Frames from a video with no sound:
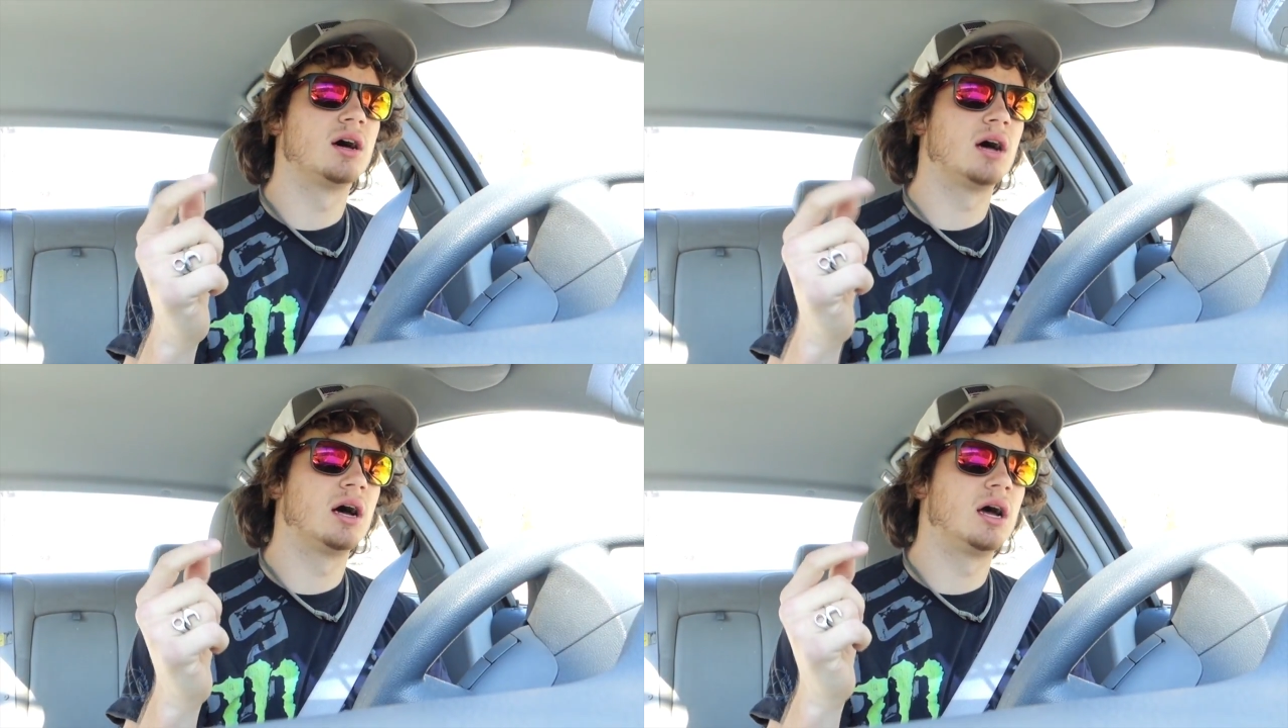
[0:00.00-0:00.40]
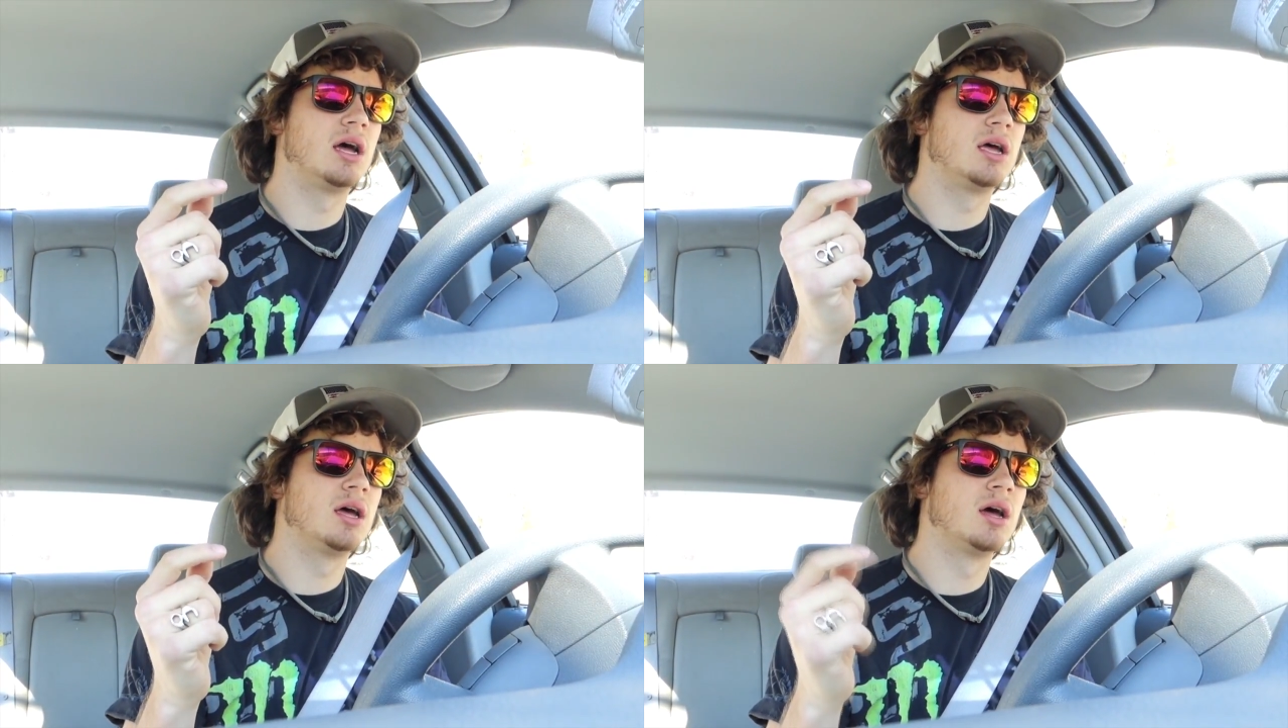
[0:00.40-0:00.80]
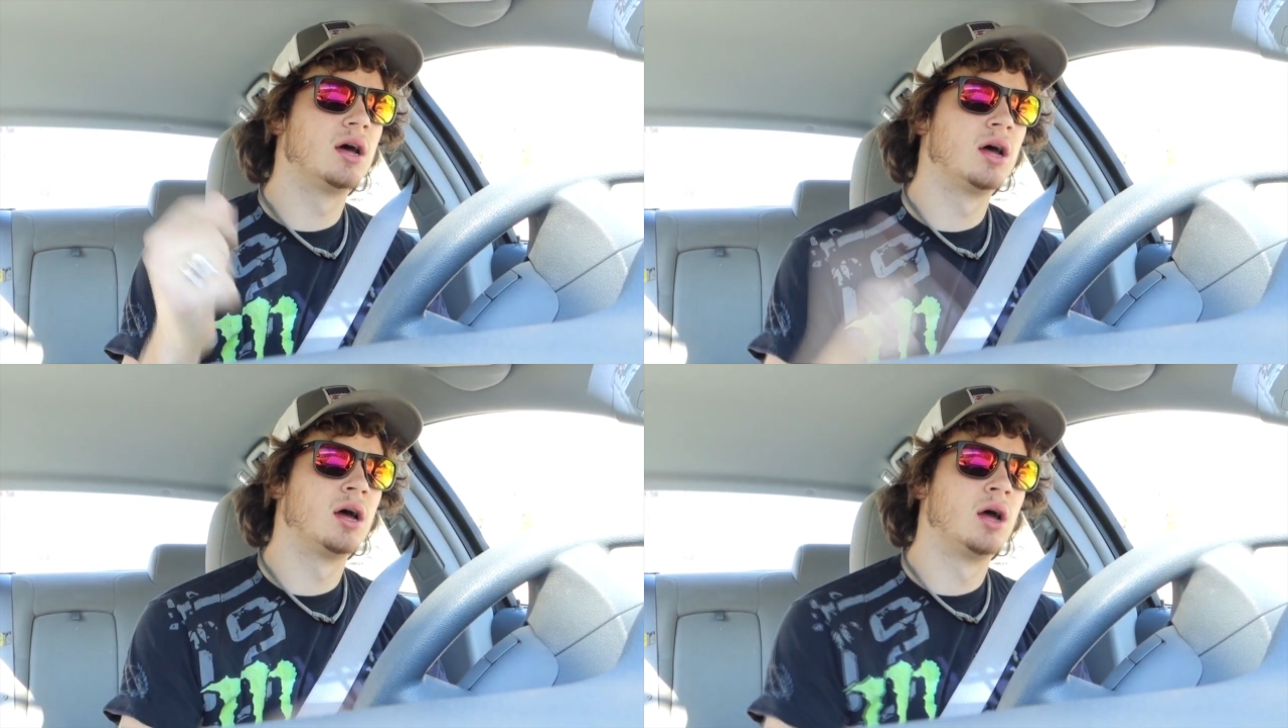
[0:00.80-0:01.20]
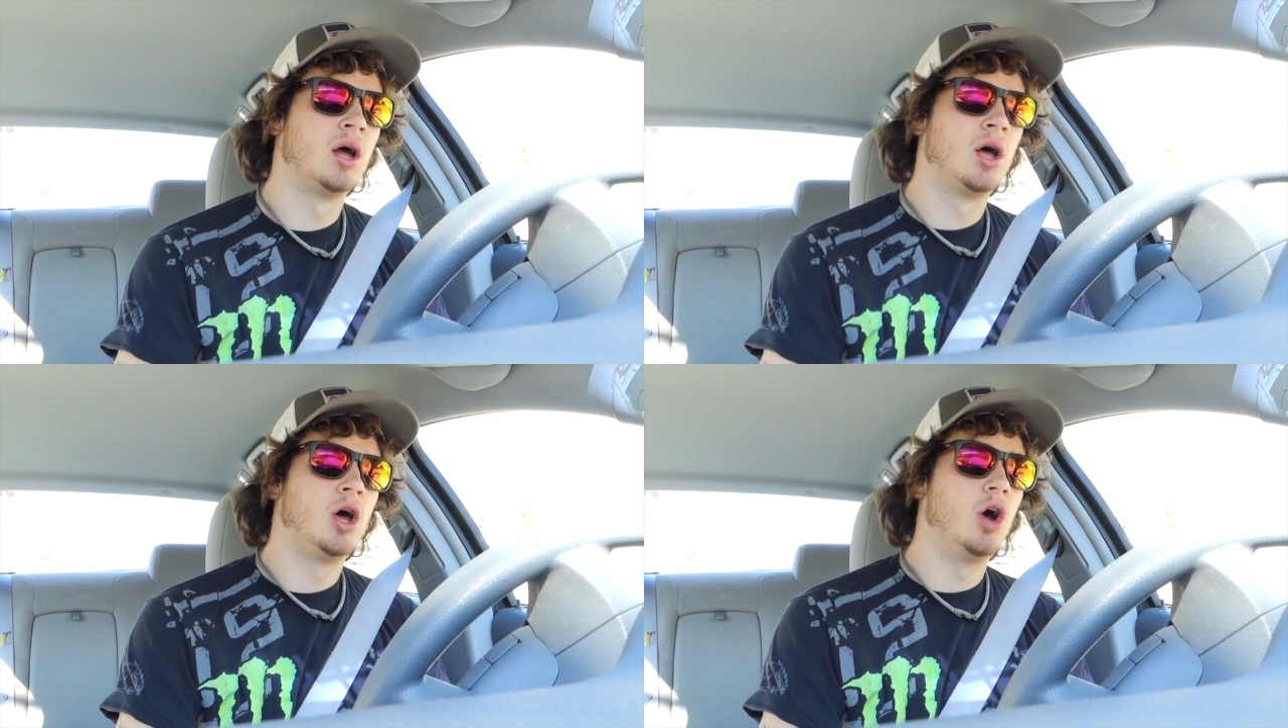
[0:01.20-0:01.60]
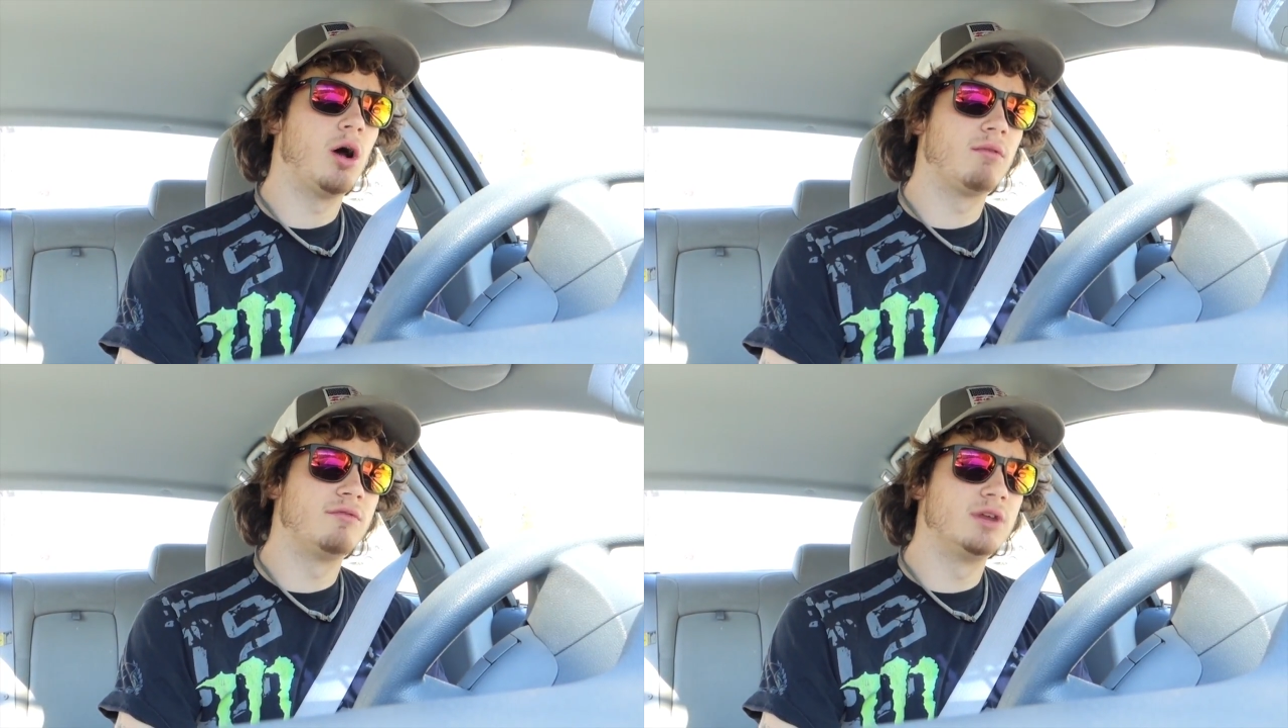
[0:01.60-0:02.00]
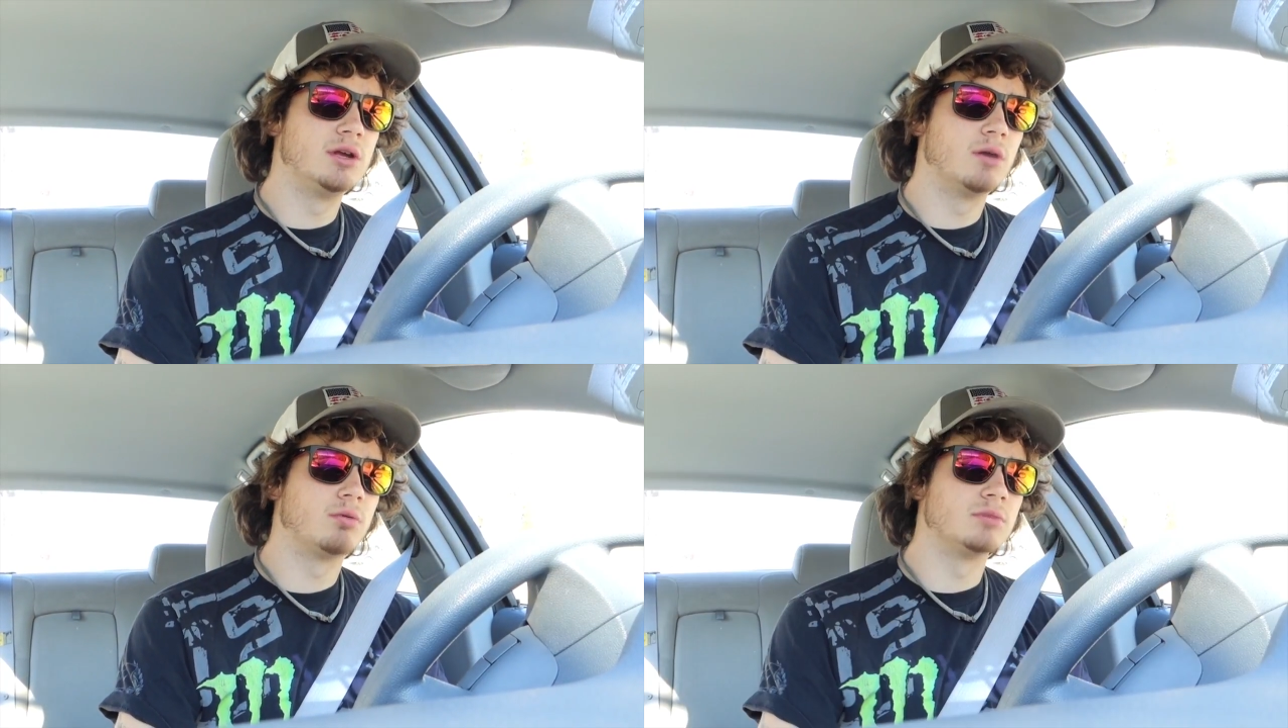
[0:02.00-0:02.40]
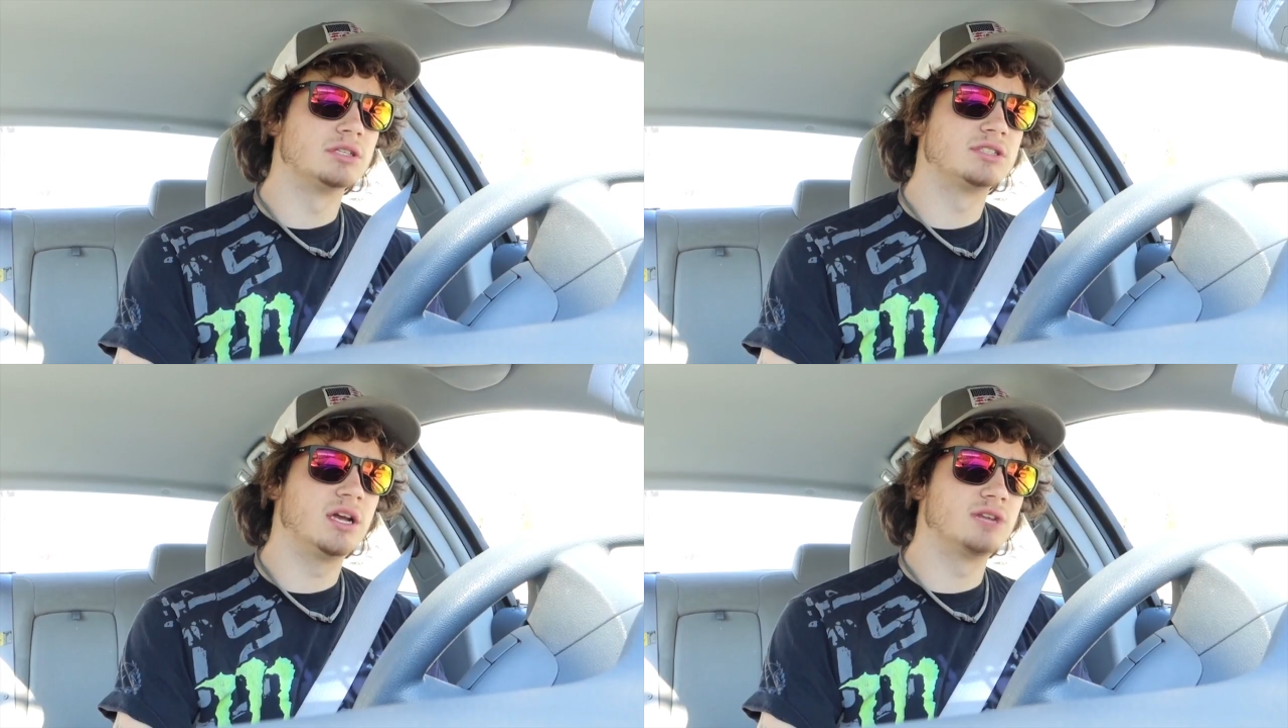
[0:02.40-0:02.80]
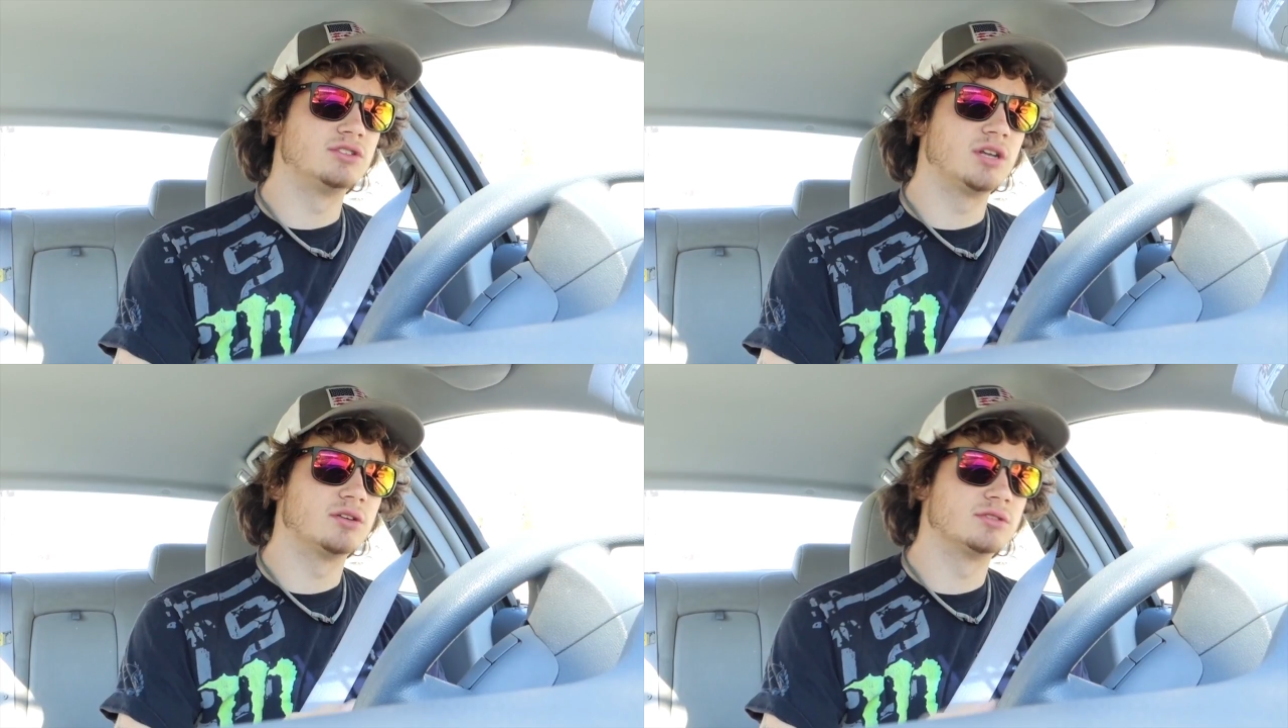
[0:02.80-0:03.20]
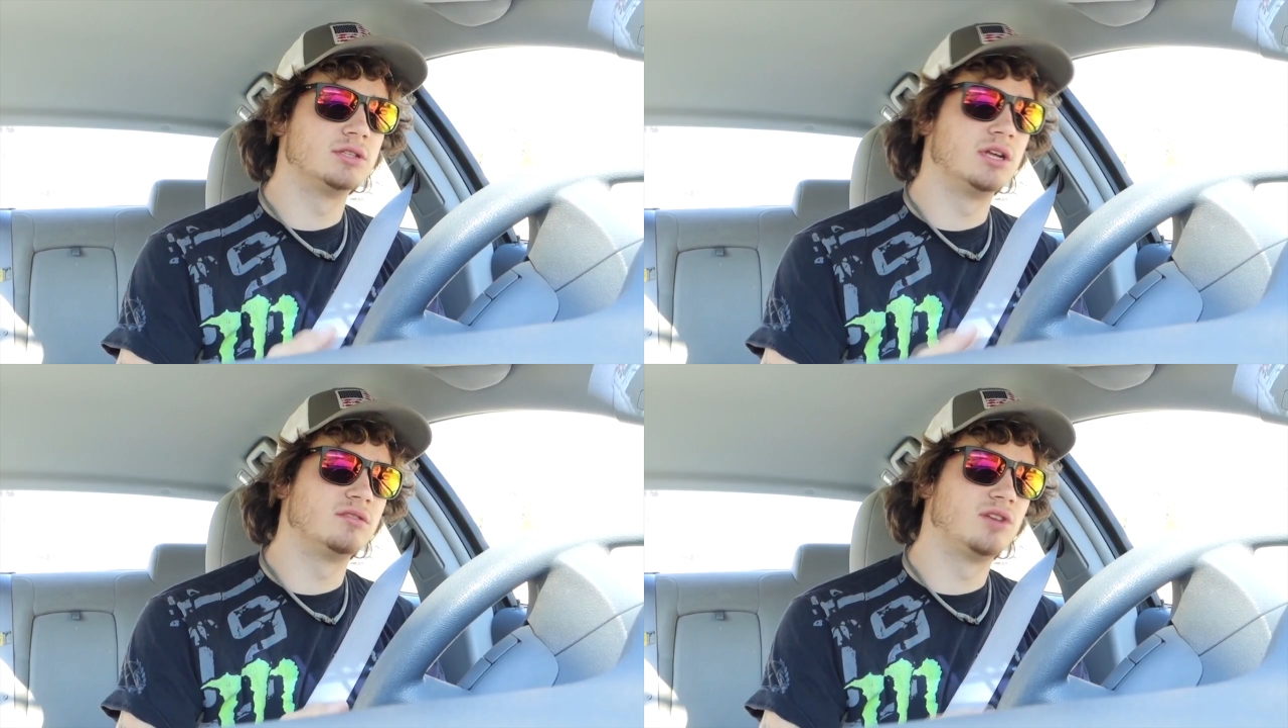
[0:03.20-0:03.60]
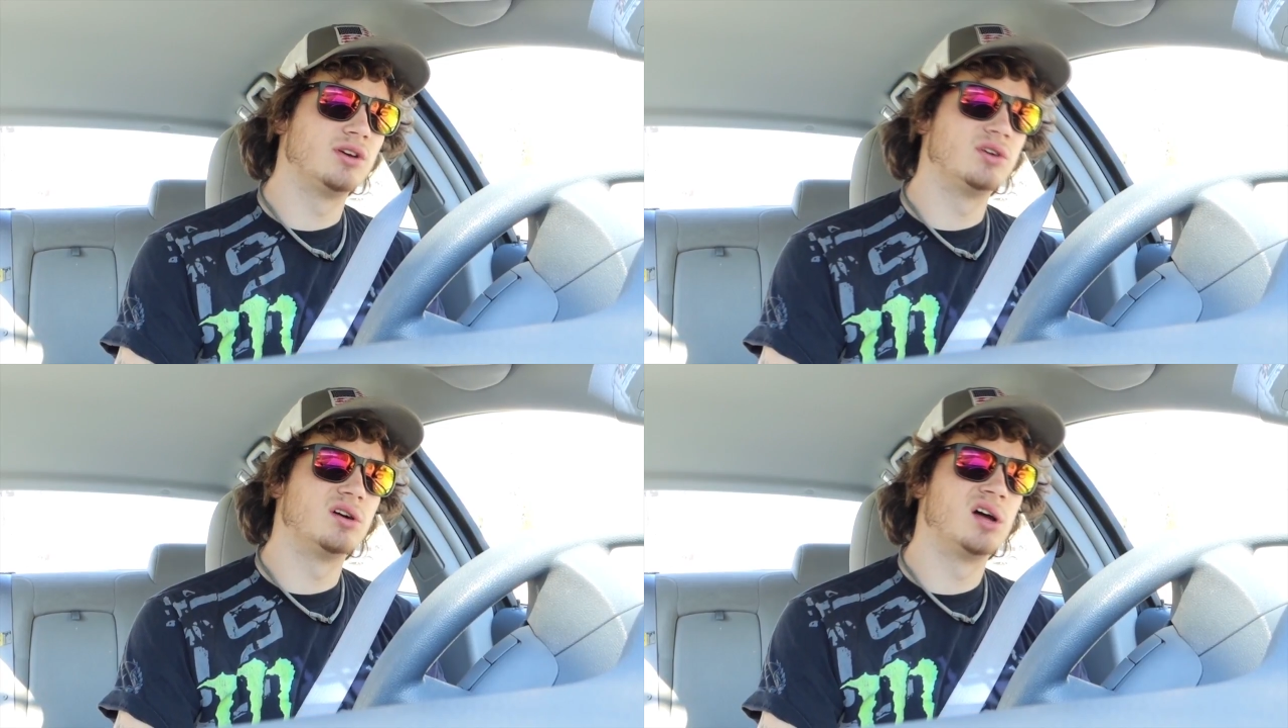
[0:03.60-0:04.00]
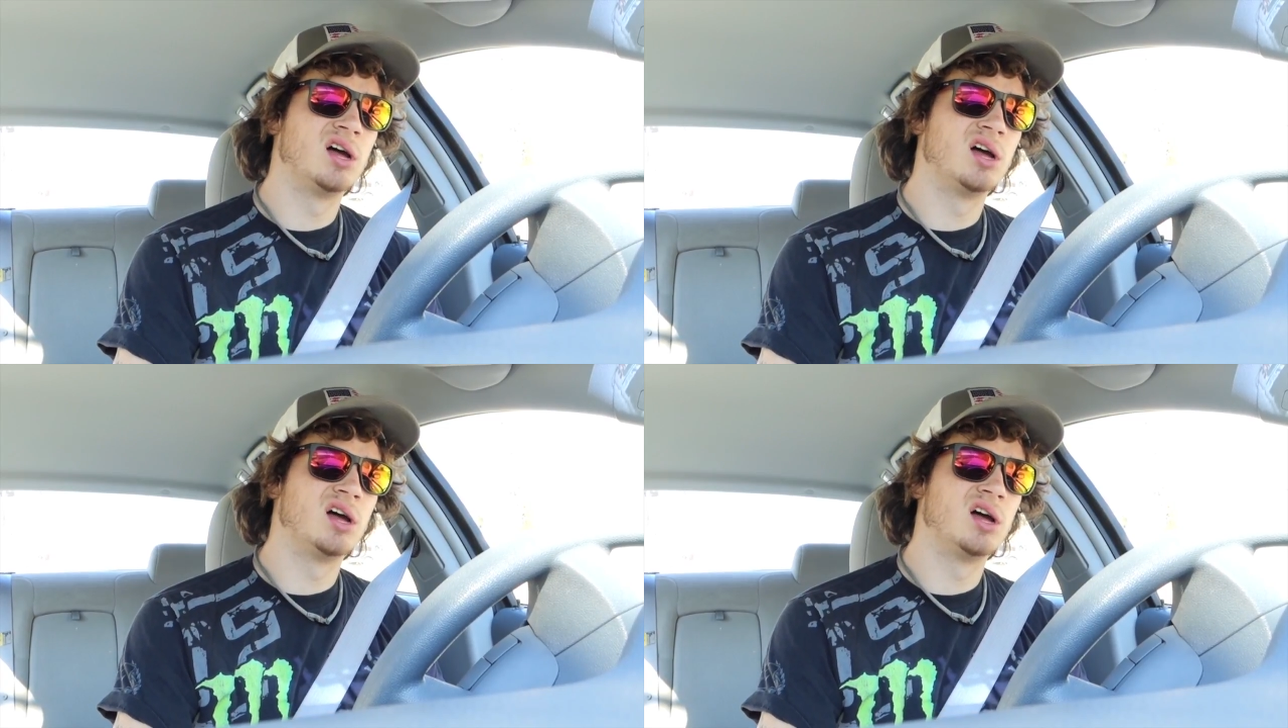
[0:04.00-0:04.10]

I I'll have a video up on my second channel today too.